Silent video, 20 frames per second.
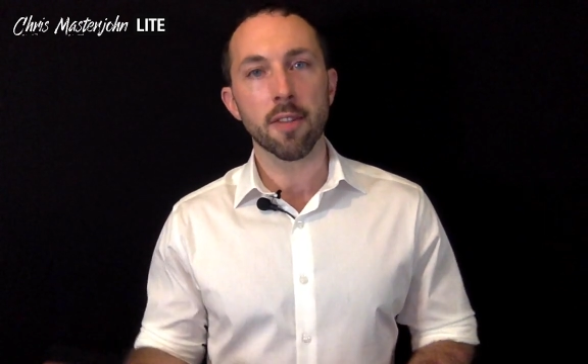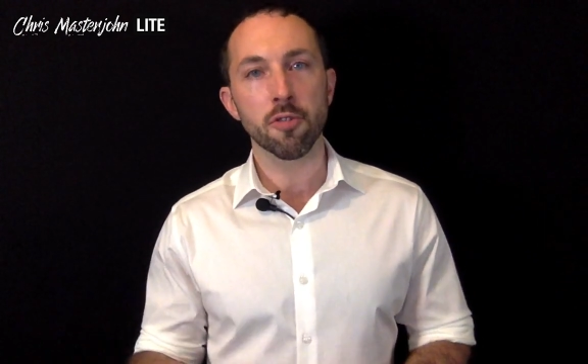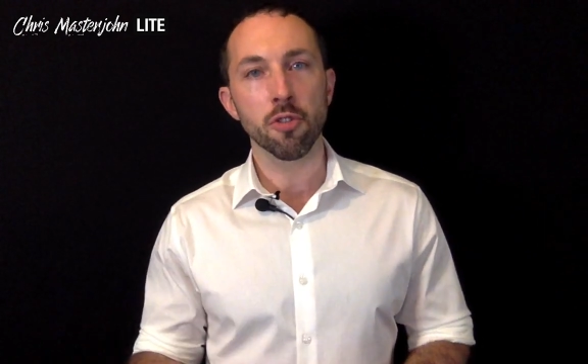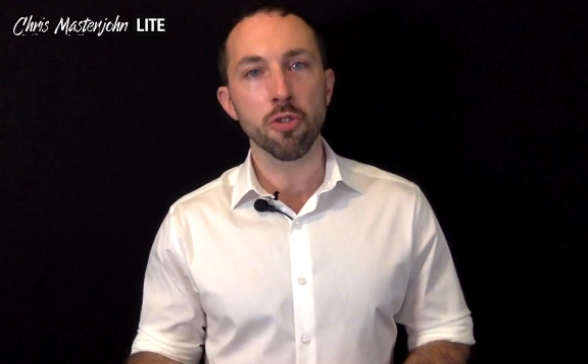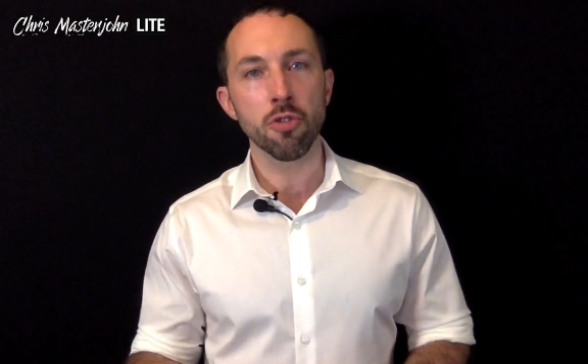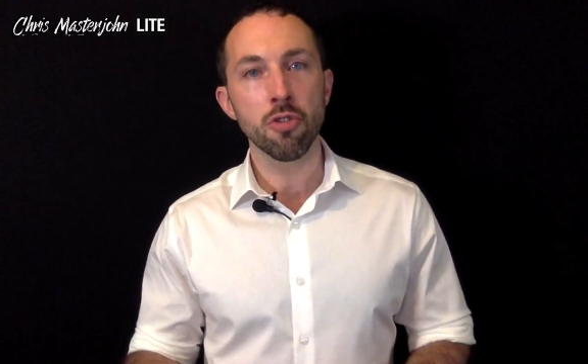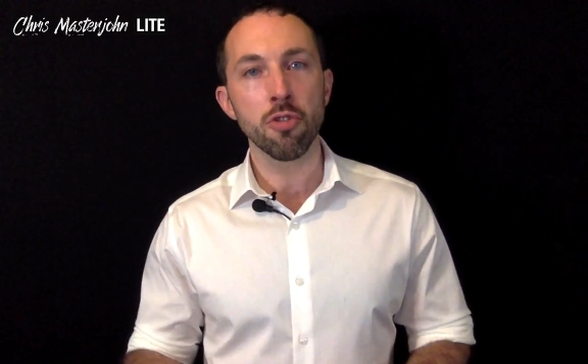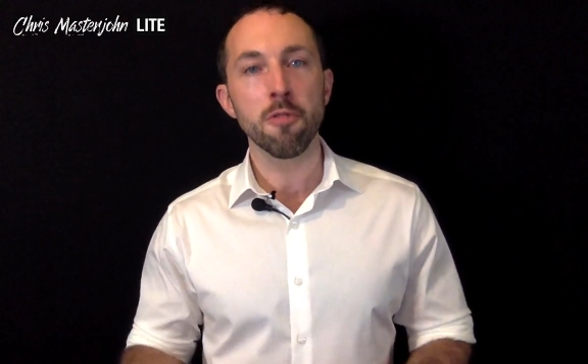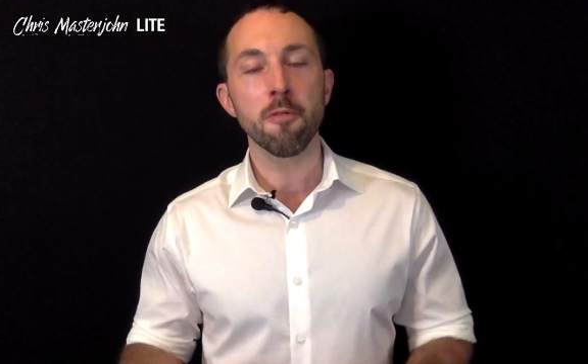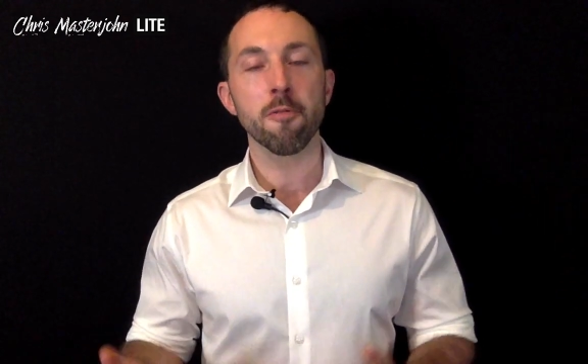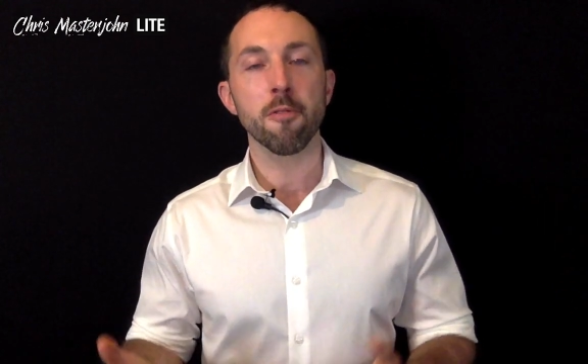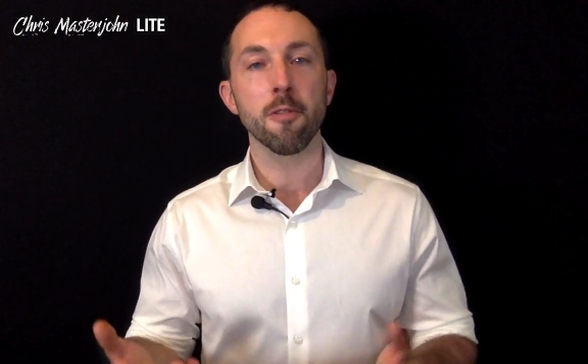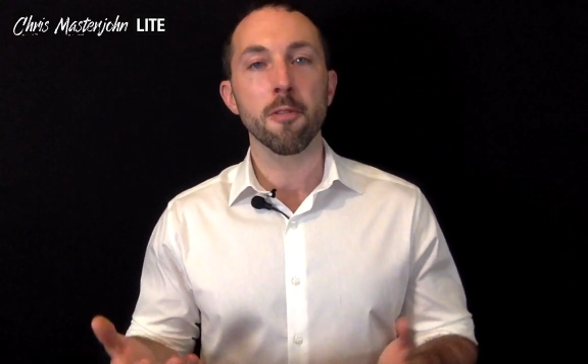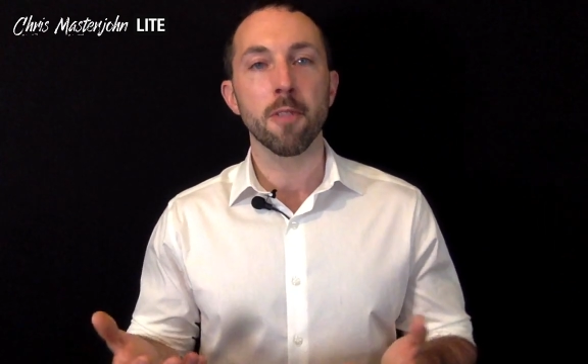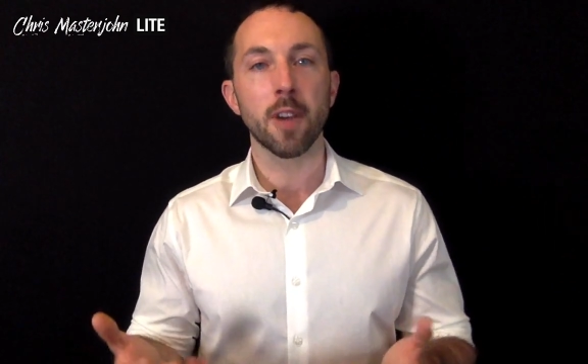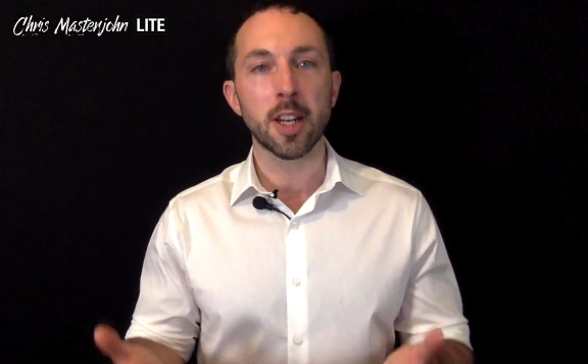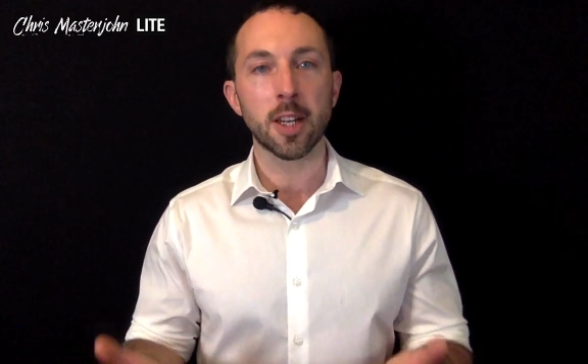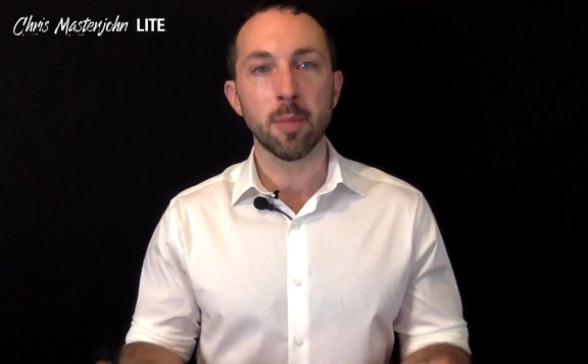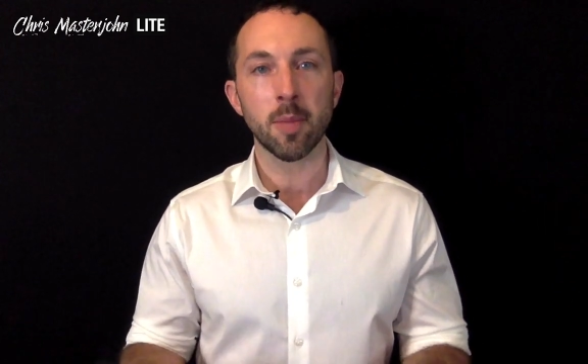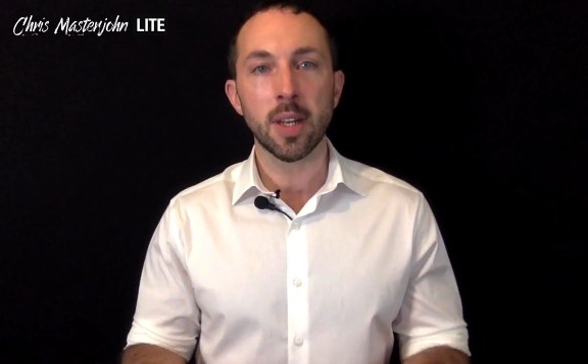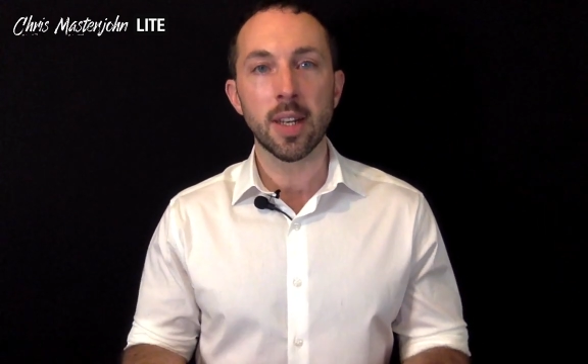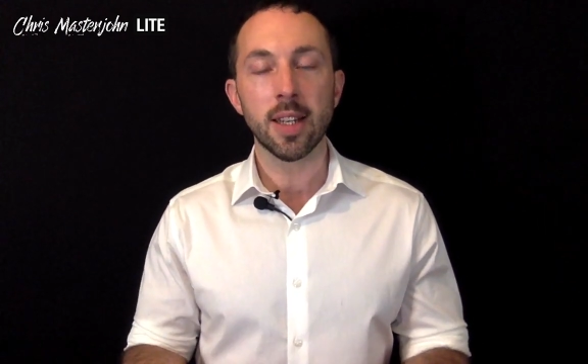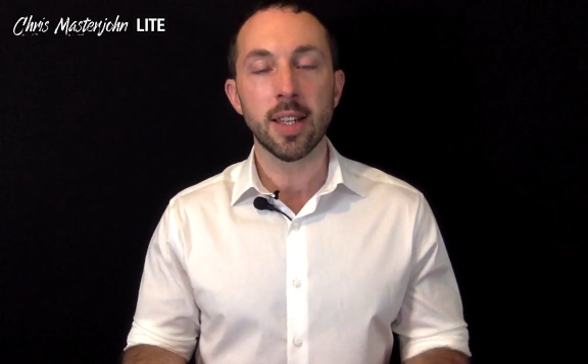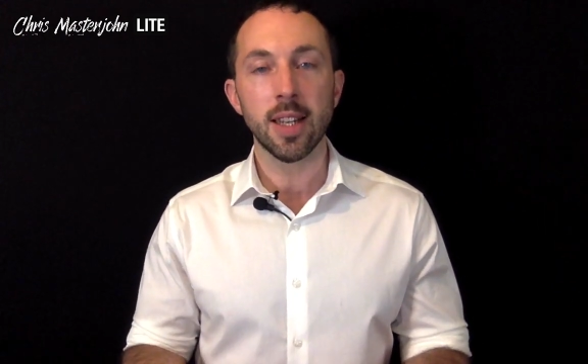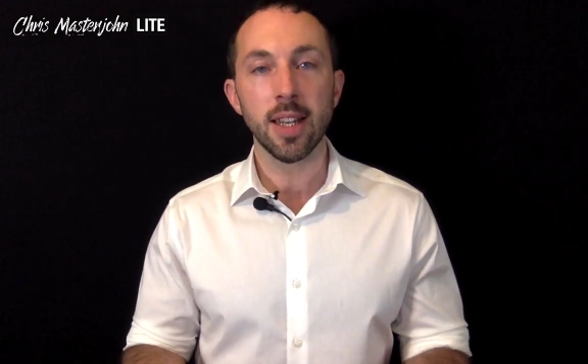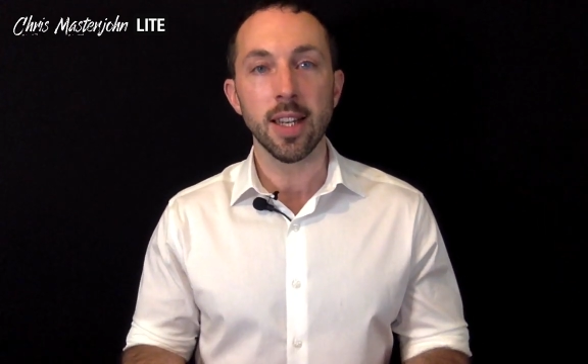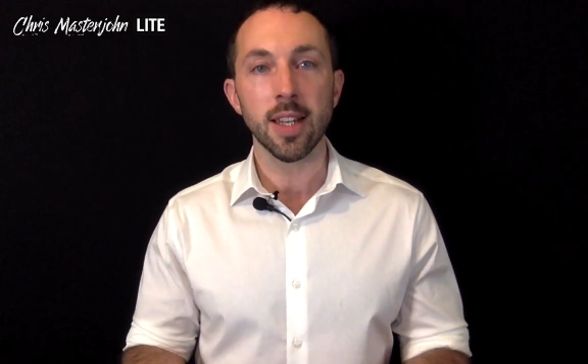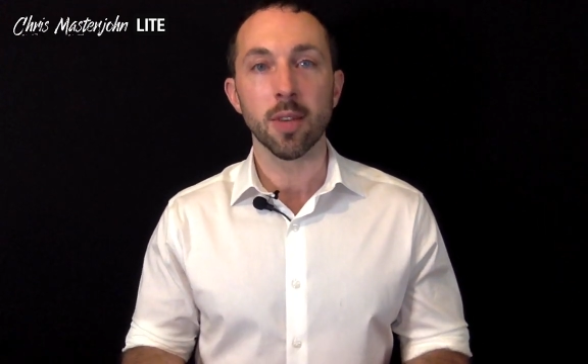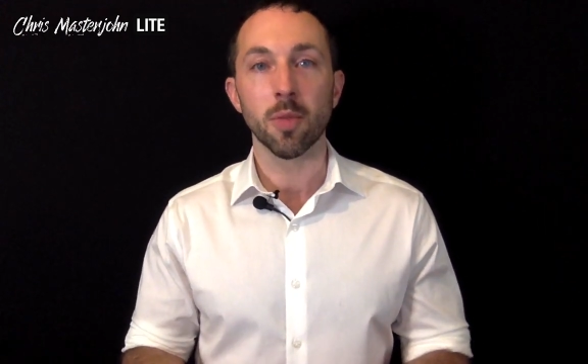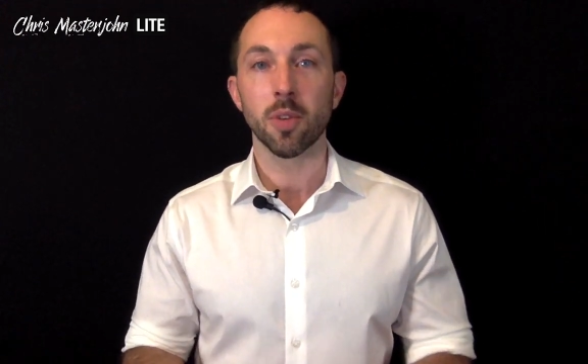afternoon for vitamin
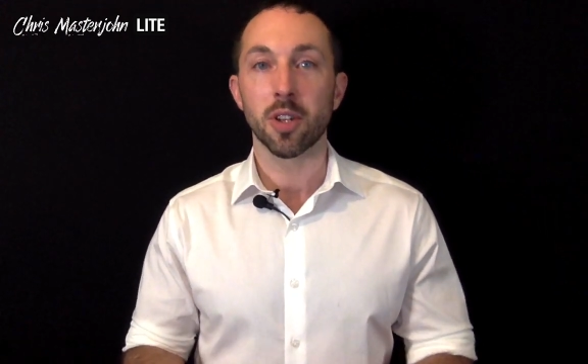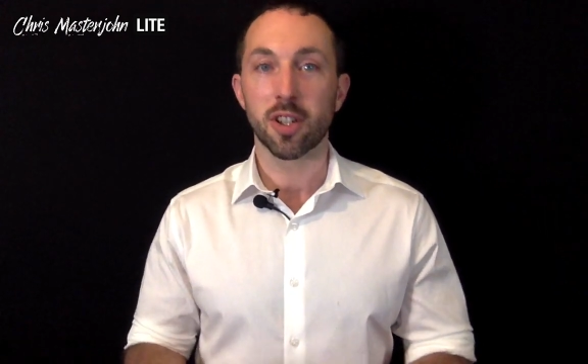D,